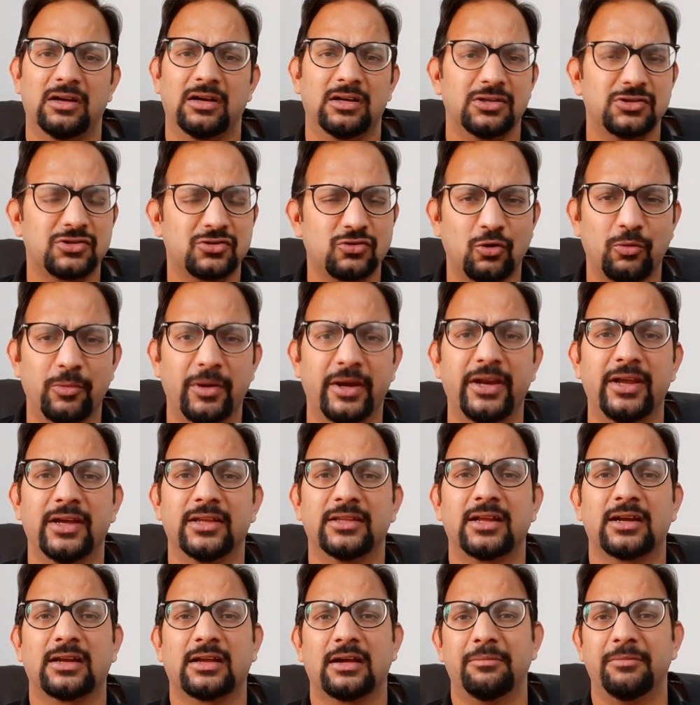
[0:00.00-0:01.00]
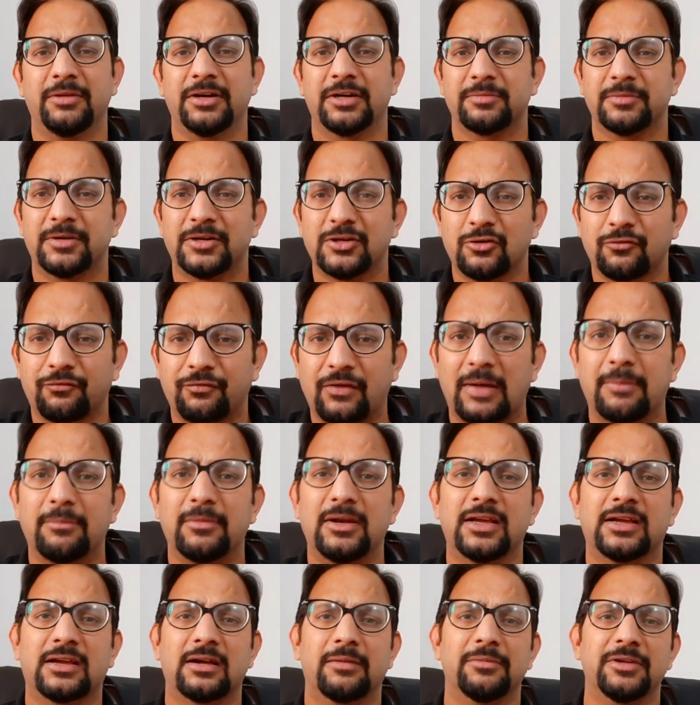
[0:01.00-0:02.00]
so many other commitments, your
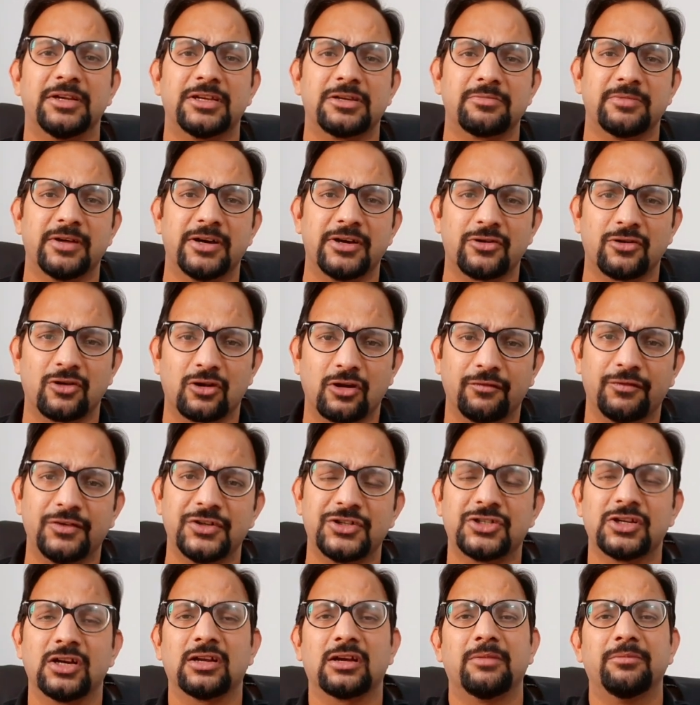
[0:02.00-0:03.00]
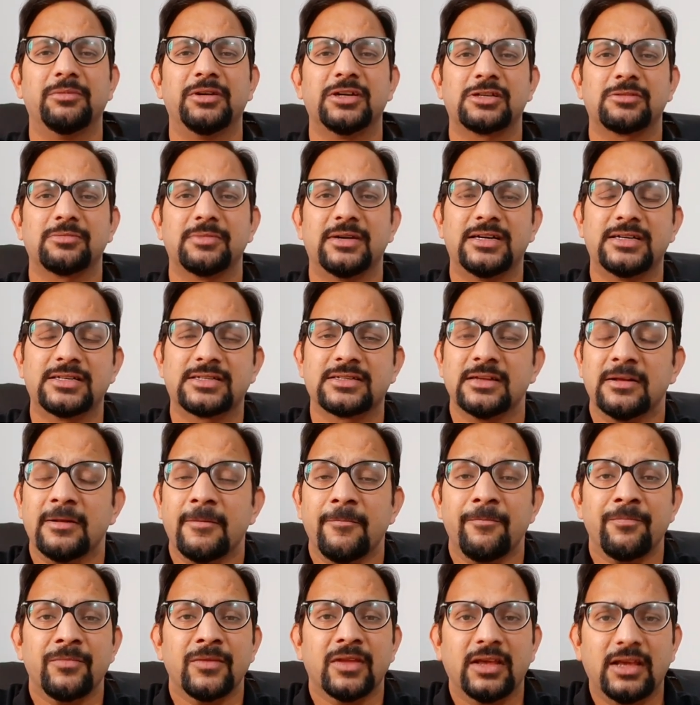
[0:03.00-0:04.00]
family commitment, your official commitments,
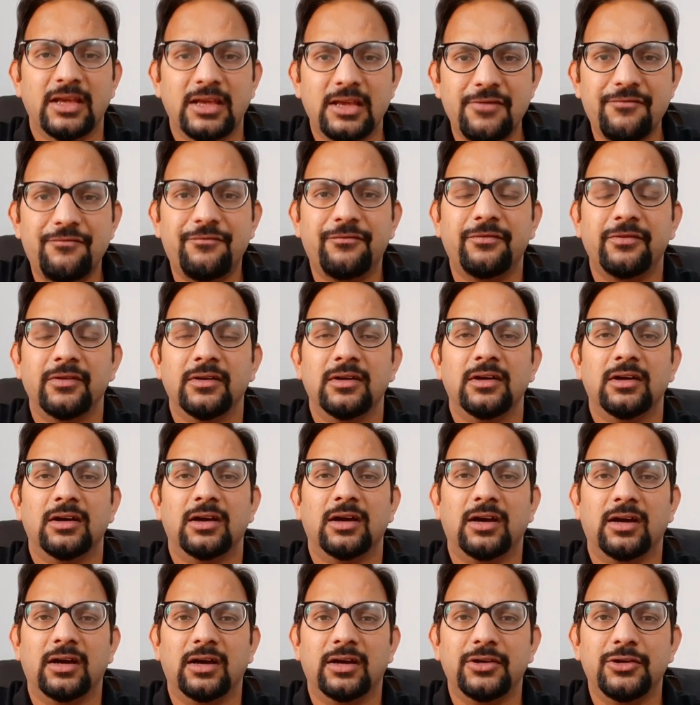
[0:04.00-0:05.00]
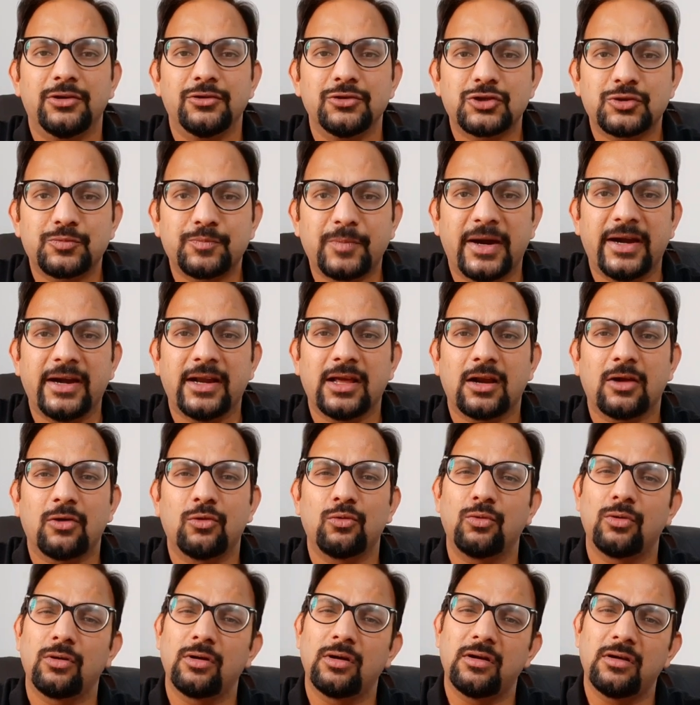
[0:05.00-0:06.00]
if you spend
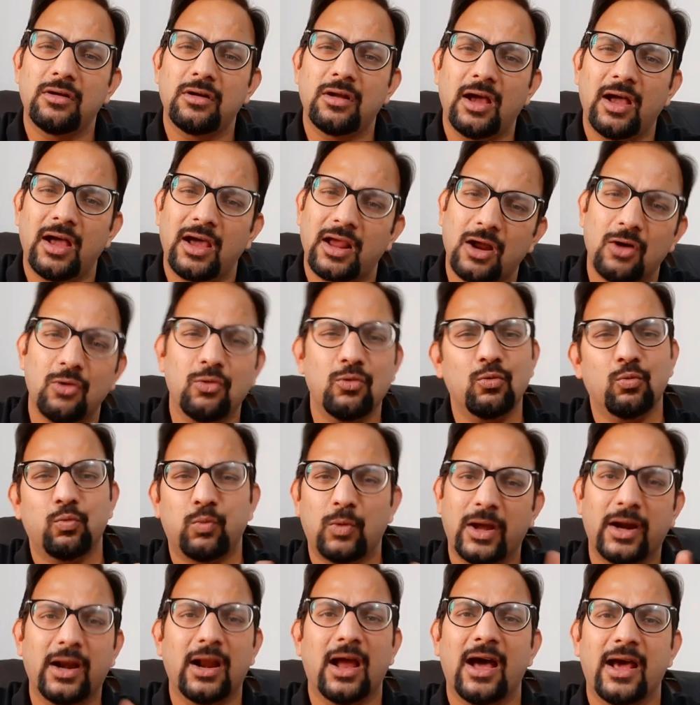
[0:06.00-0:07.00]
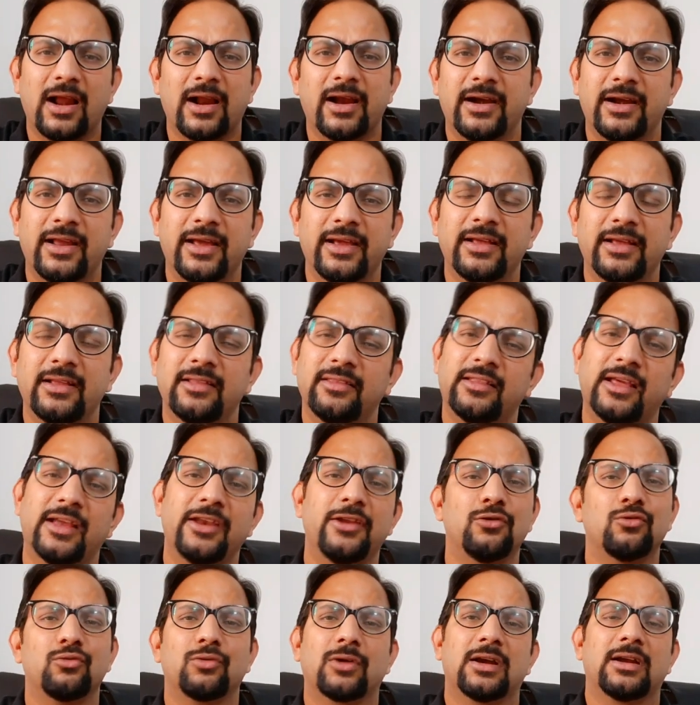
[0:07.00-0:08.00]
around 1 hour a day, then
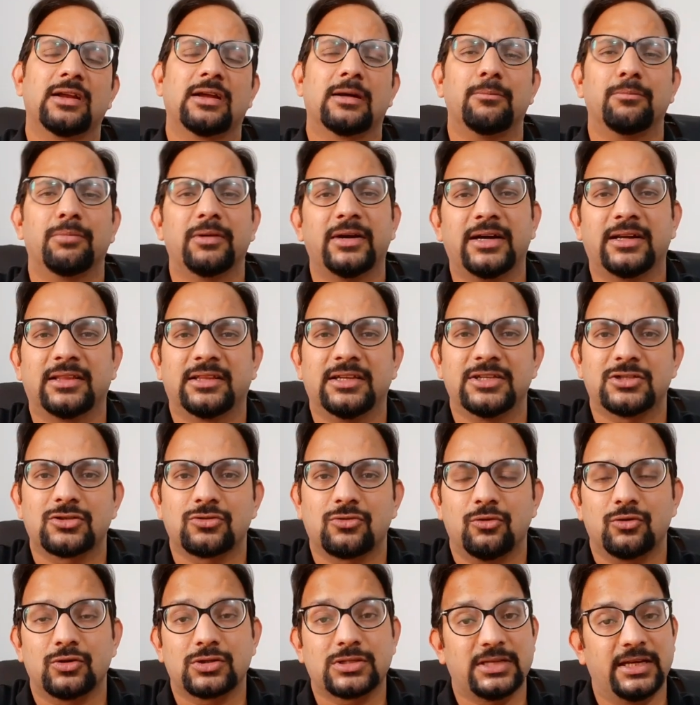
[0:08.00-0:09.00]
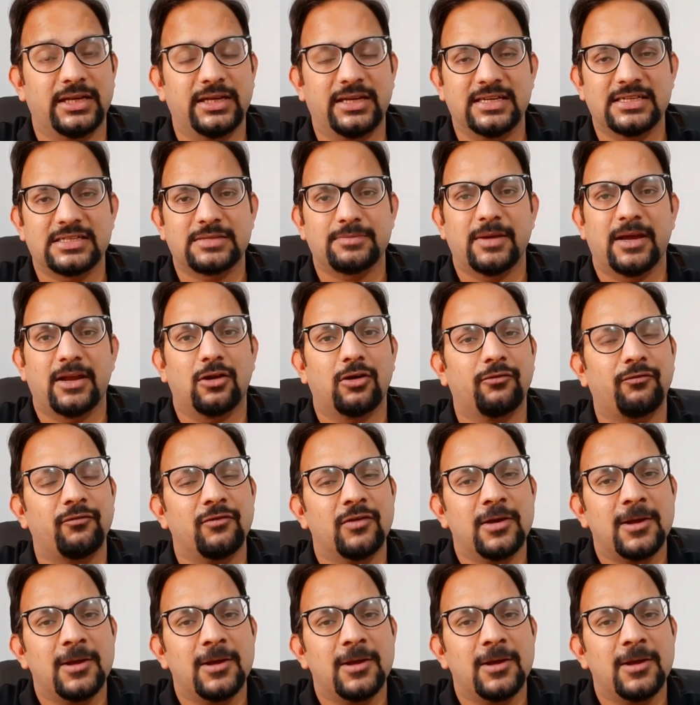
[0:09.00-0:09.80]
you can complete this course in a span of